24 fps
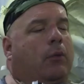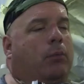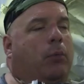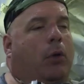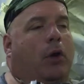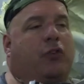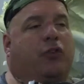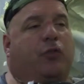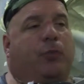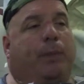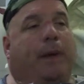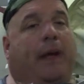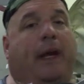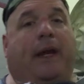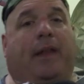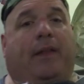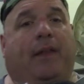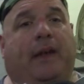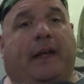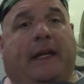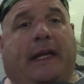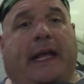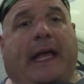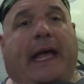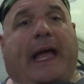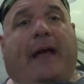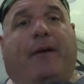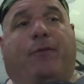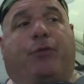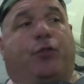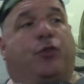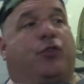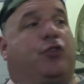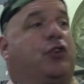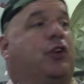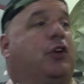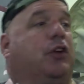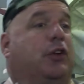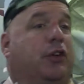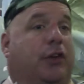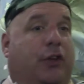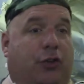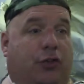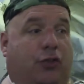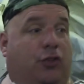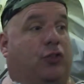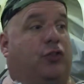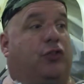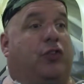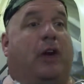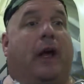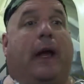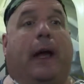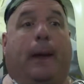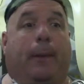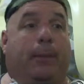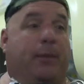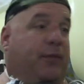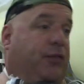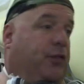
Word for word: Much better than the average collision job.